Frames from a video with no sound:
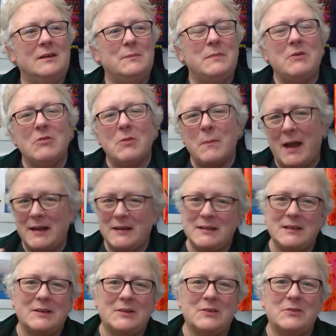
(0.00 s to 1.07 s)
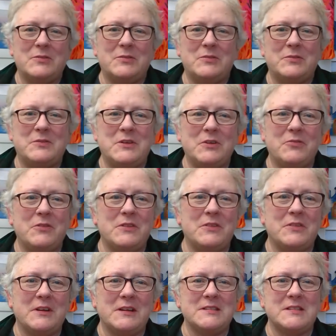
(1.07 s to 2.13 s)
be reminded of different
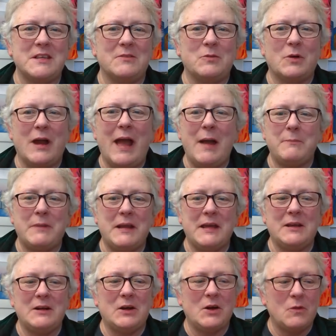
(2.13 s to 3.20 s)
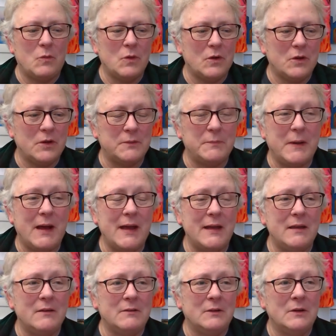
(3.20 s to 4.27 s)
things that were happening in our world
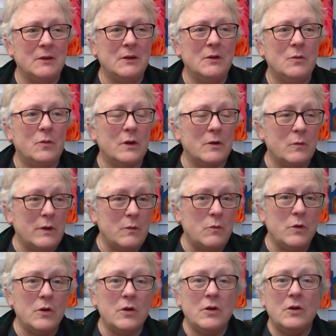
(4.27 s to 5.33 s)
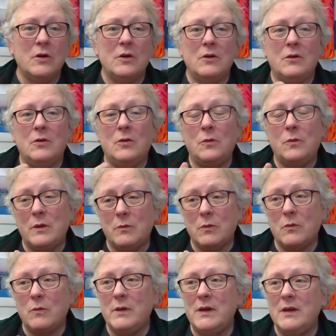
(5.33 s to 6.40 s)
by where we were, who we
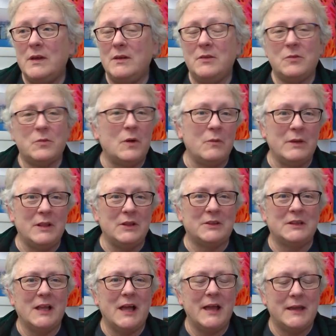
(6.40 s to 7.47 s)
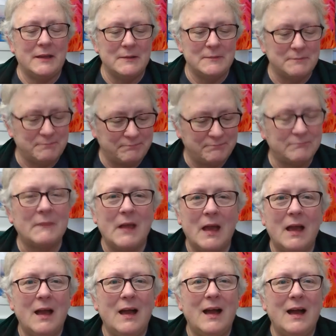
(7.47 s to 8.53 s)
were with, what we looked like.
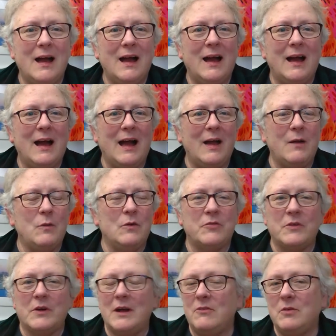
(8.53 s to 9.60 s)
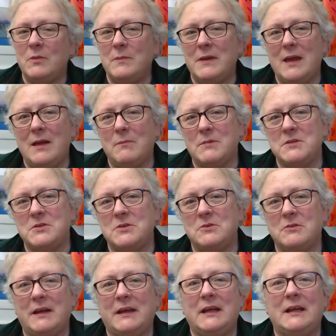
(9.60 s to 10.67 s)
I will forever be able to
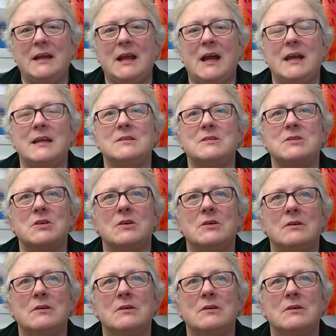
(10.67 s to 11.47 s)
recognize